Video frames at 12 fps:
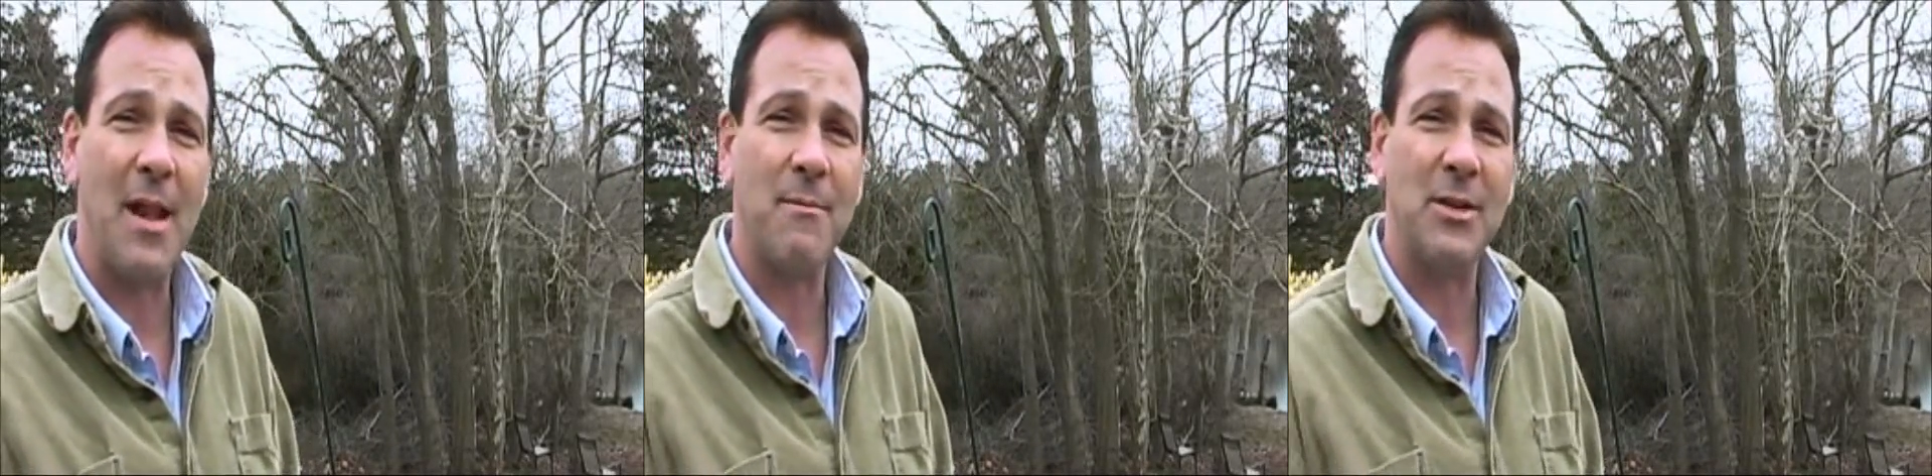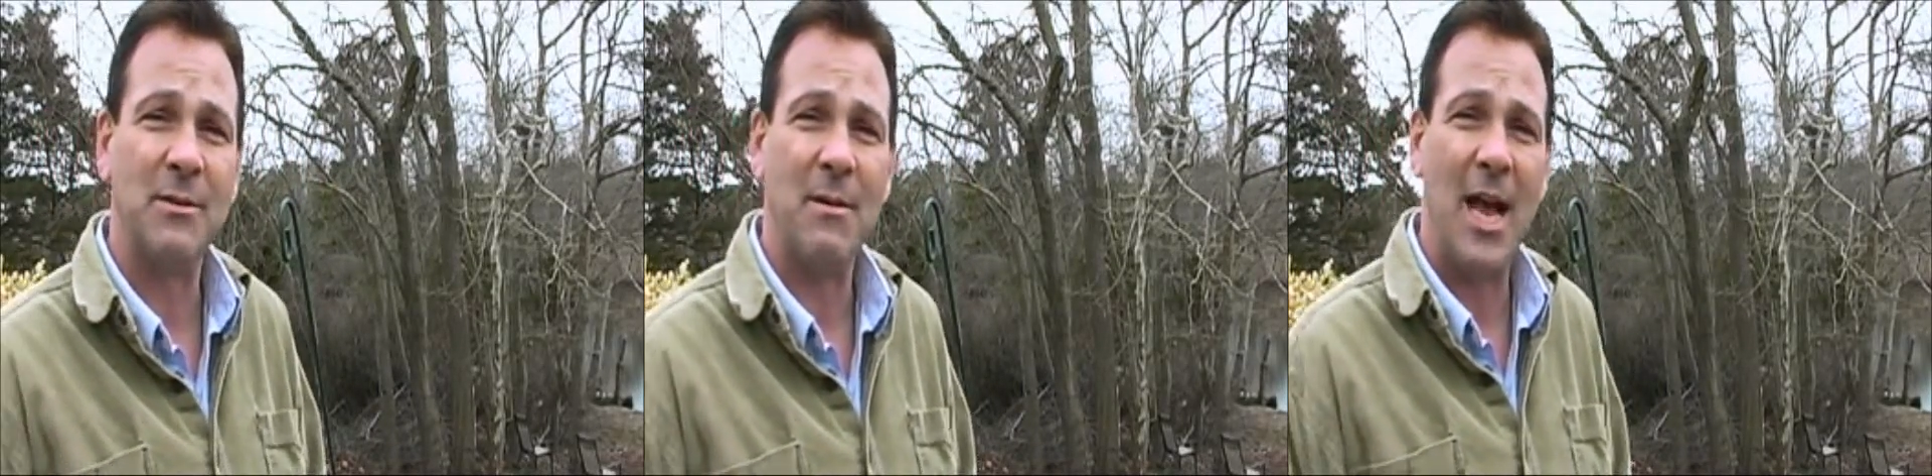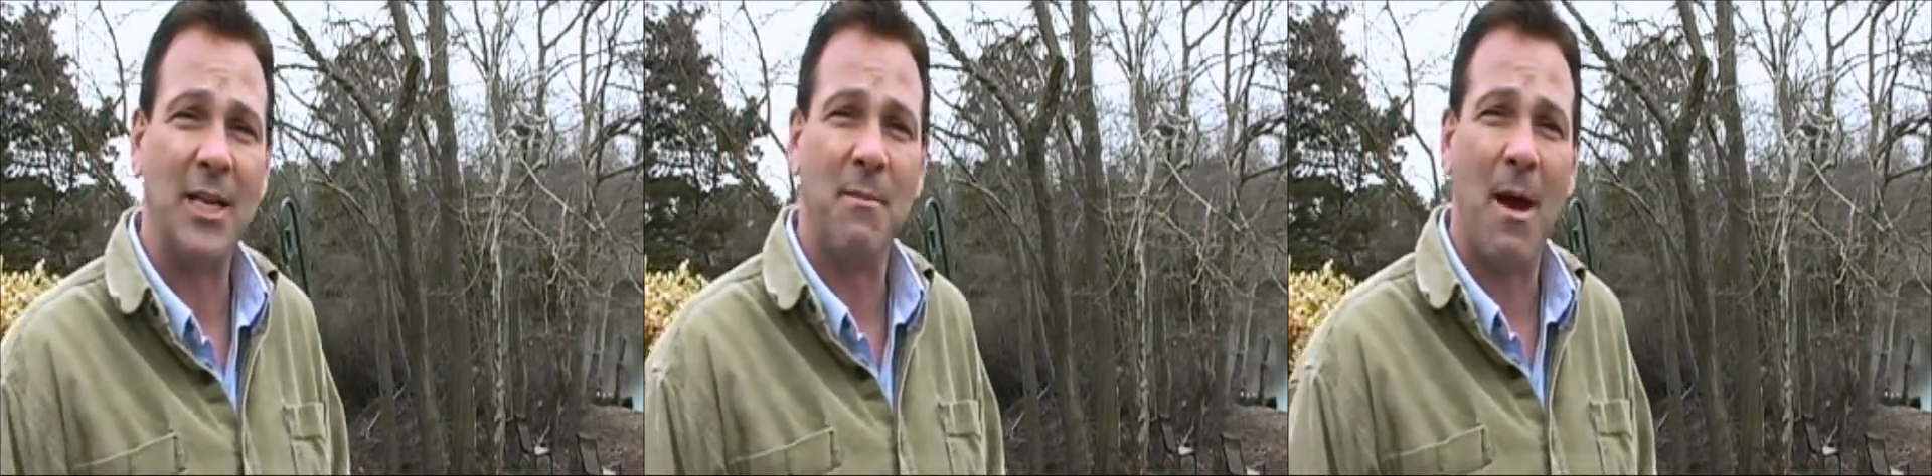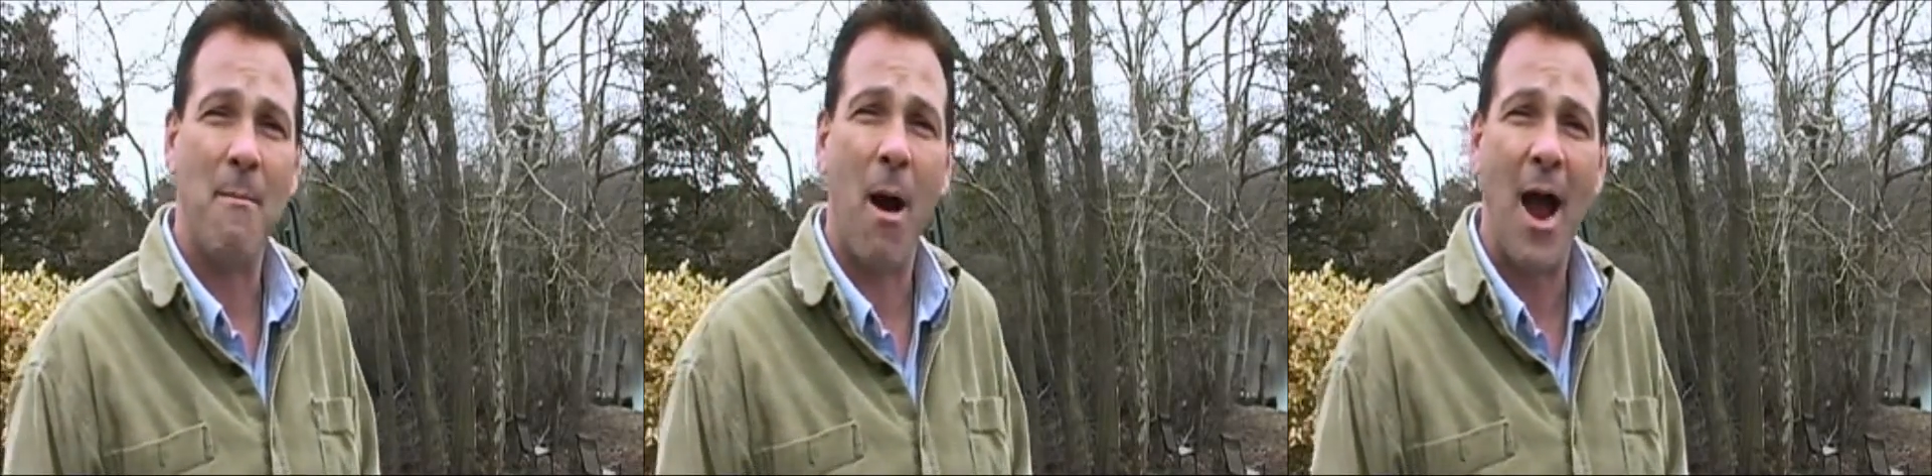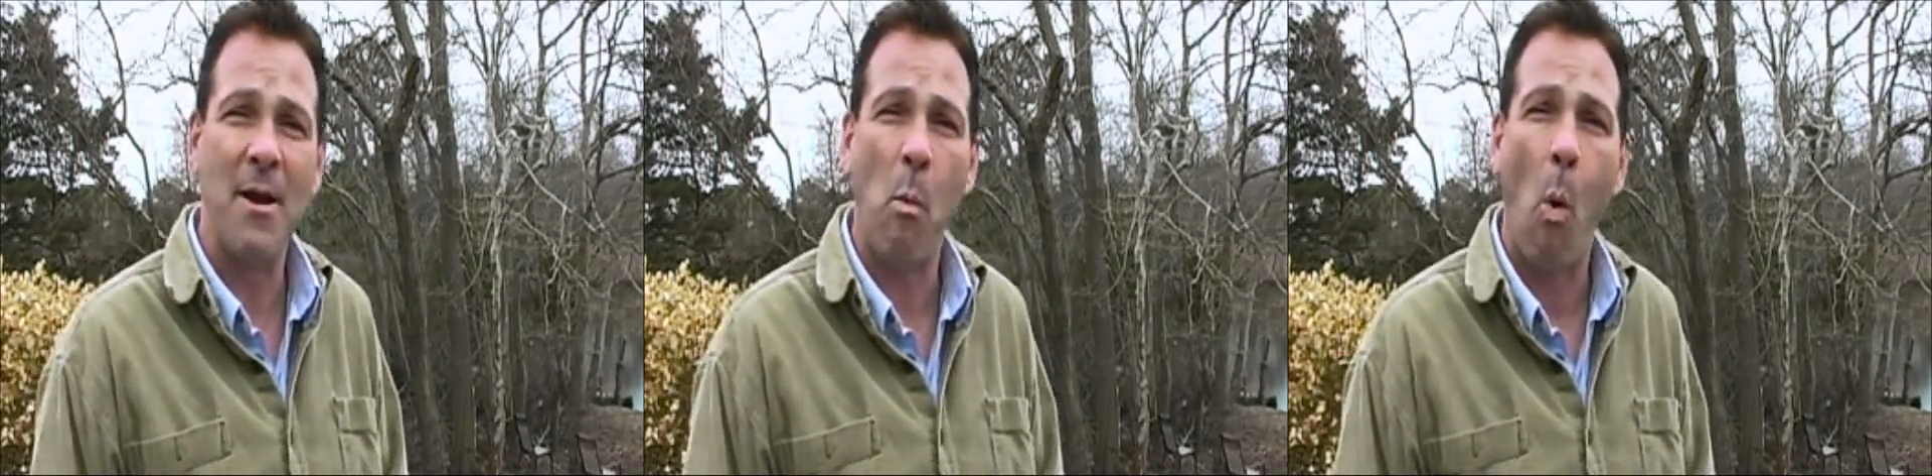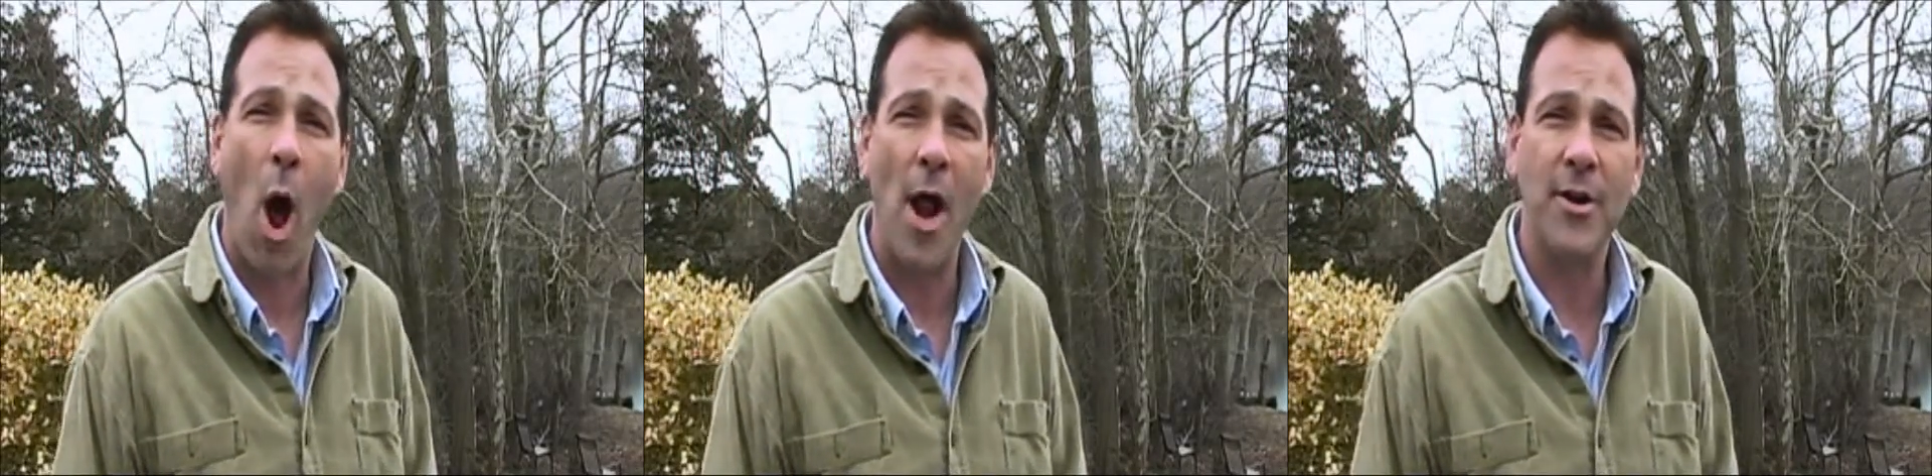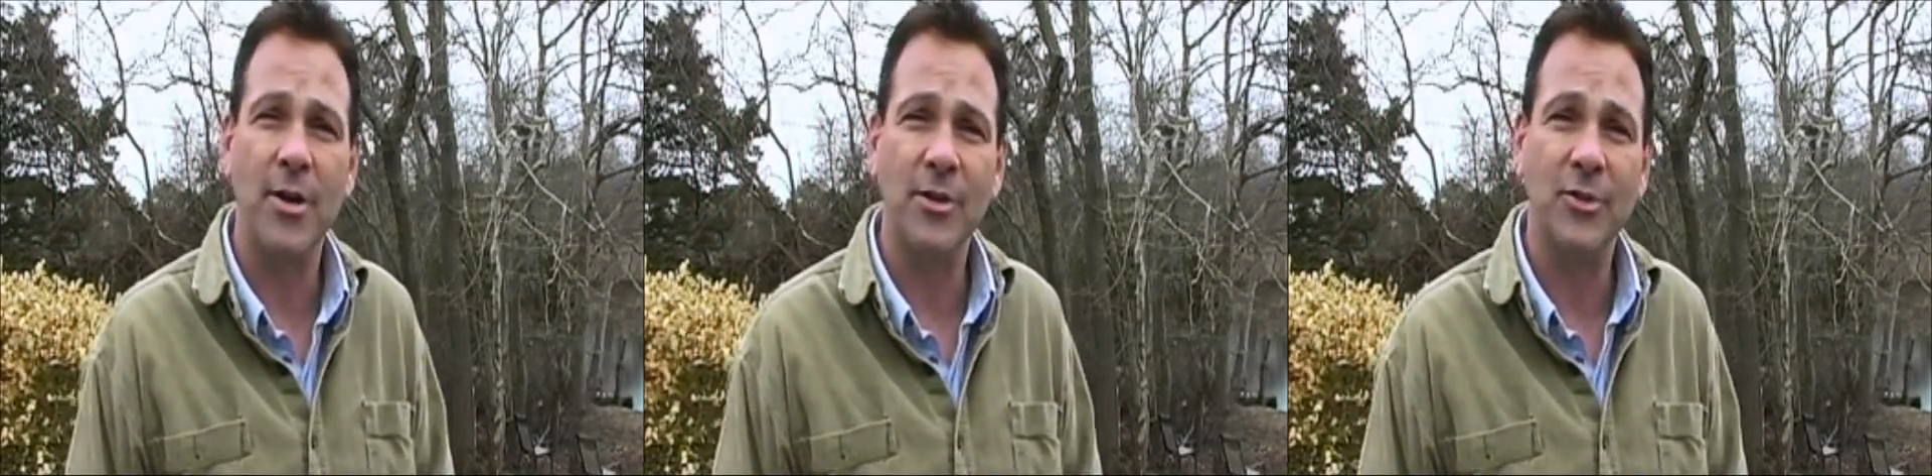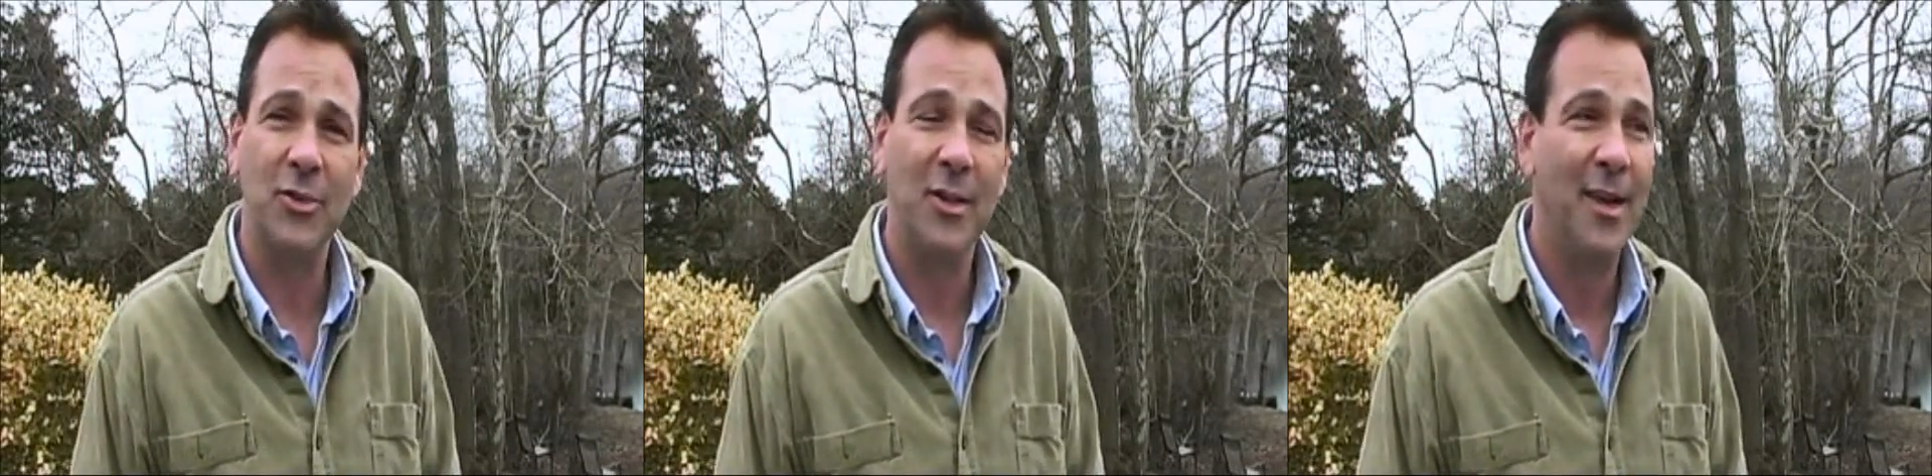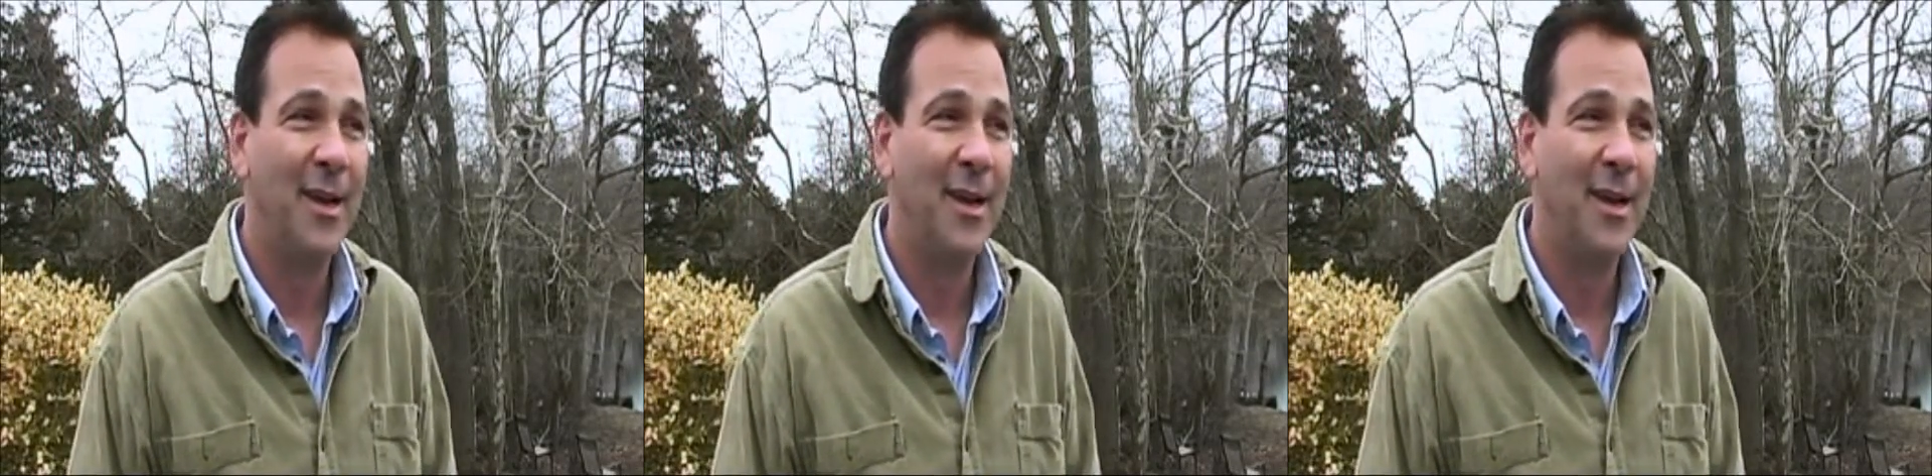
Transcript: and as my mind wanders,